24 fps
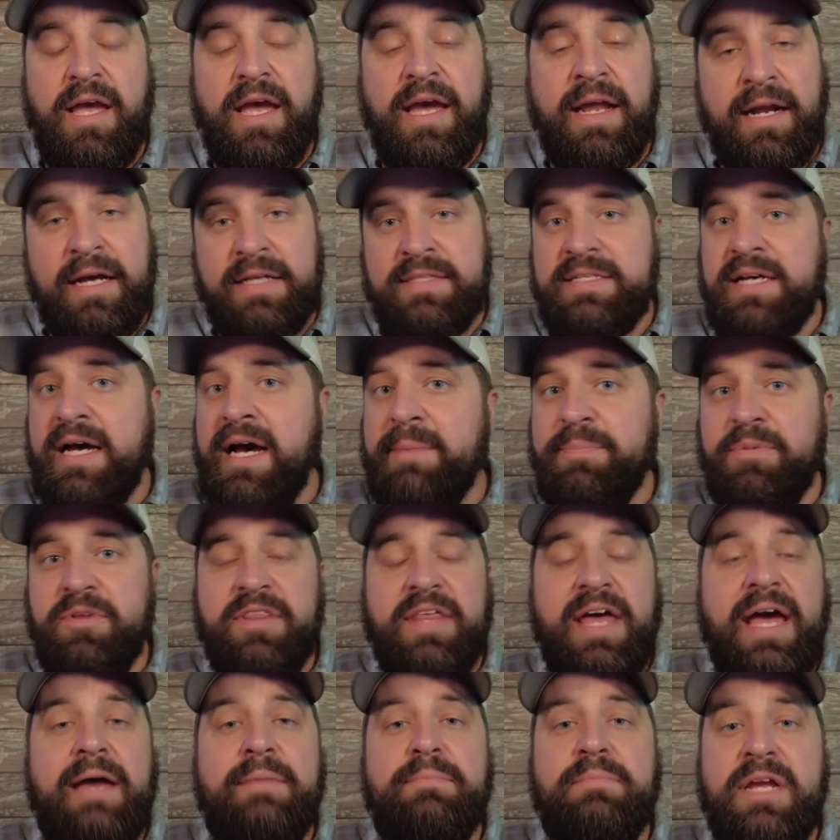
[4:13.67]
And on top of
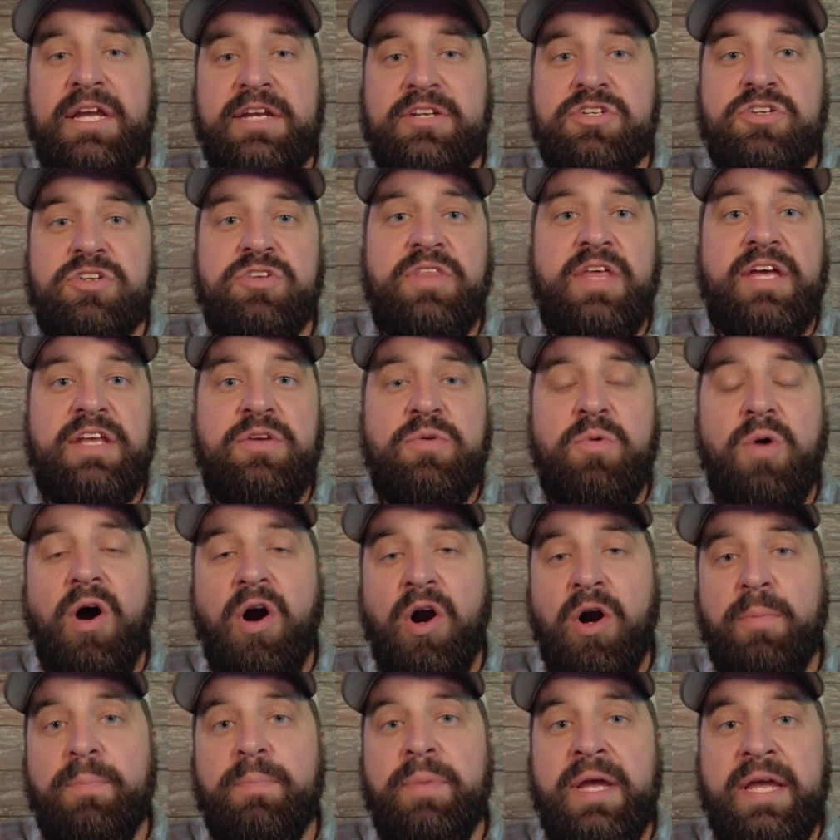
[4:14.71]
that, make sure that you
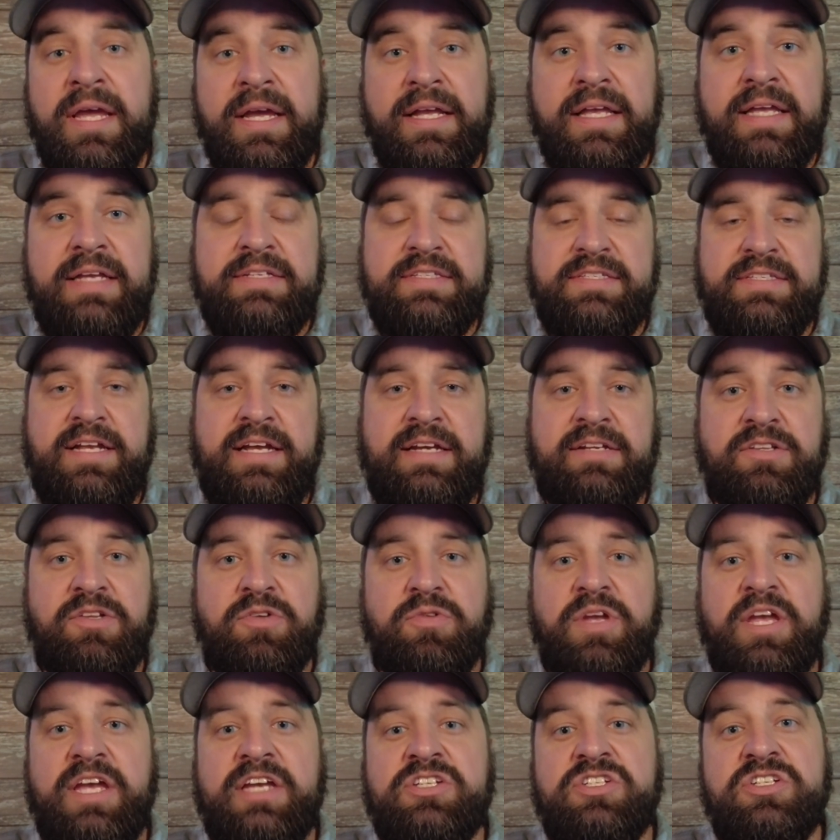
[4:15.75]
are picking stand
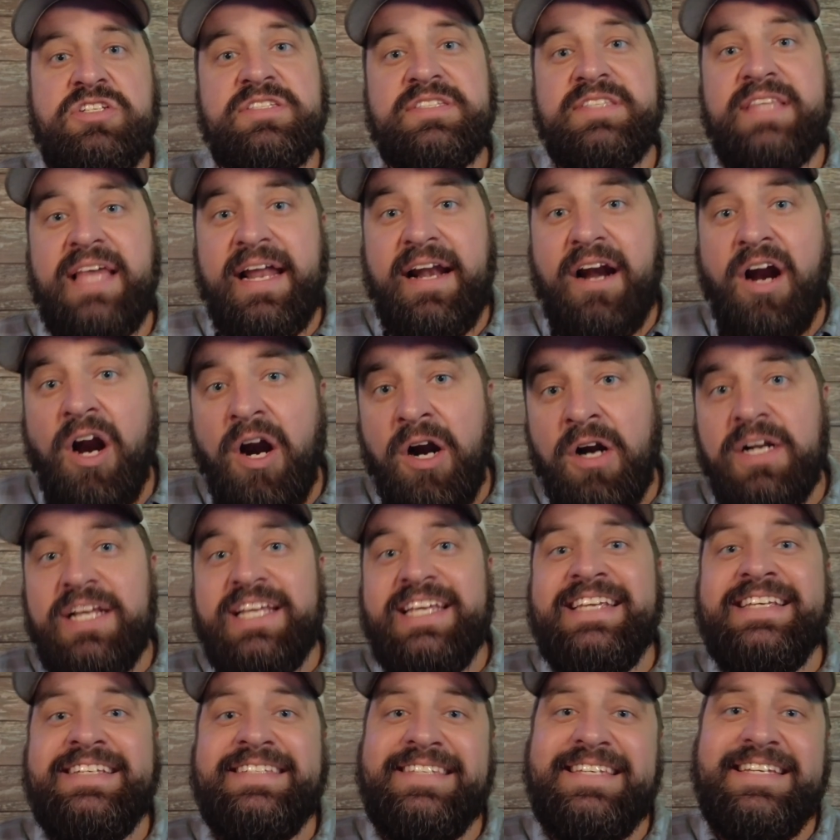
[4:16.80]
locations that are
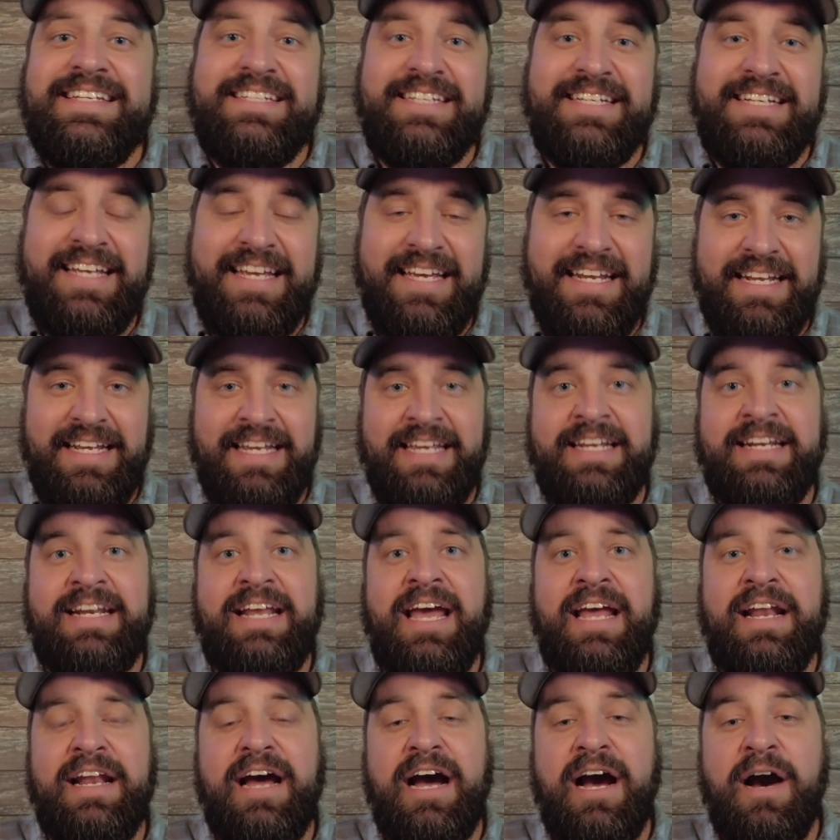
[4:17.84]
easy to get in
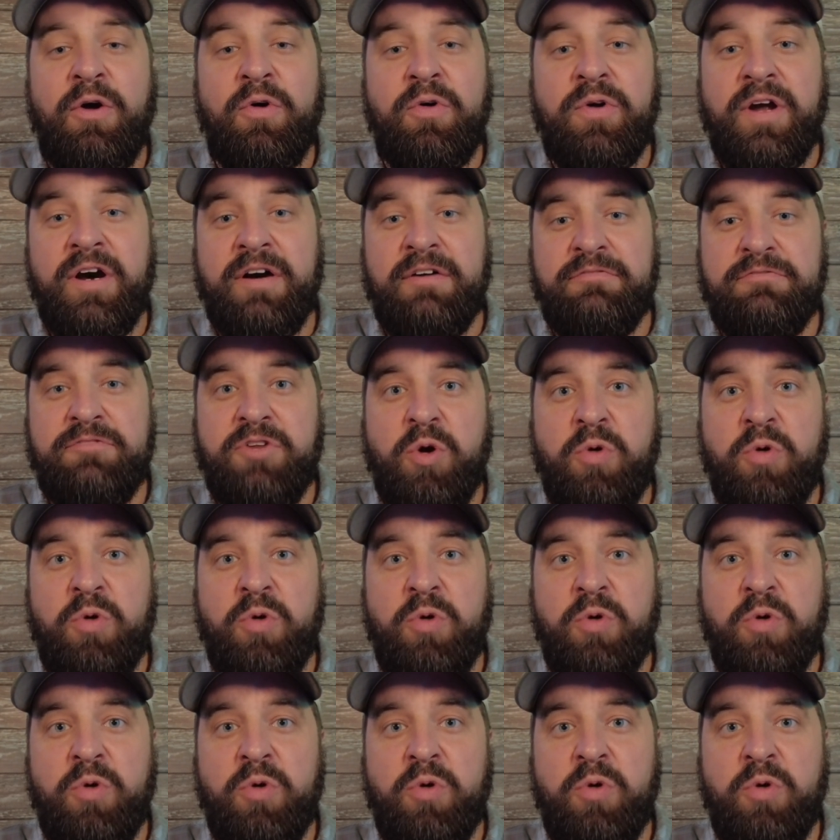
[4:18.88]
and out of.